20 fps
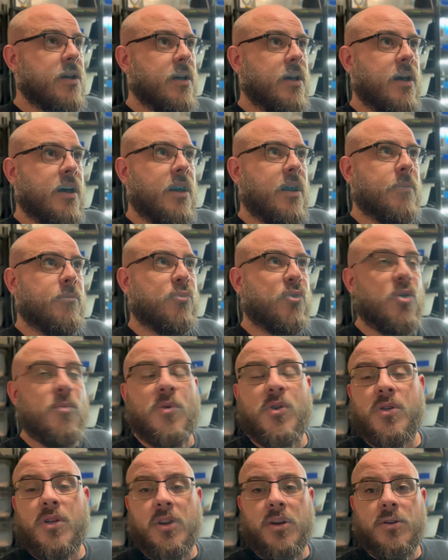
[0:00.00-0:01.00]

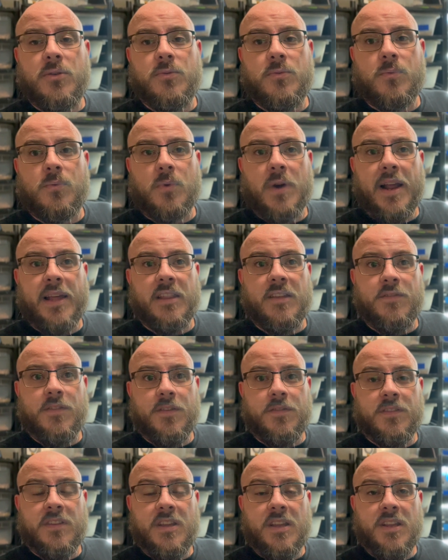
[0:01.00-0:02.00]
Promo code
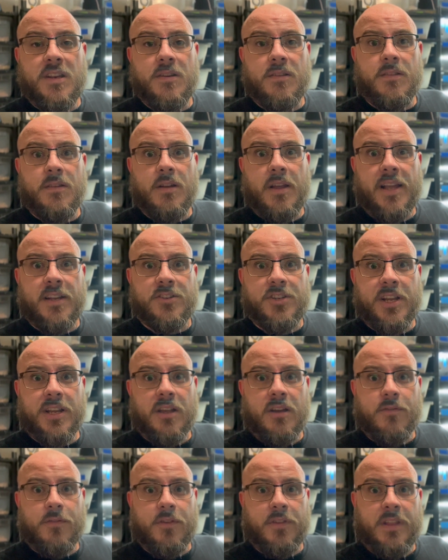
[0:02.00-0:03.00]
rile'y15 at
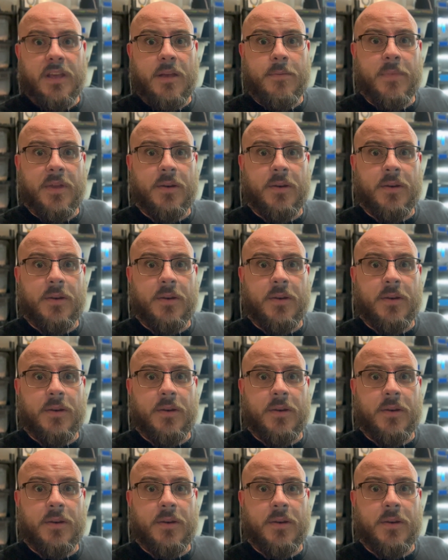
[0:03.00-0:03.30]
checkout for them,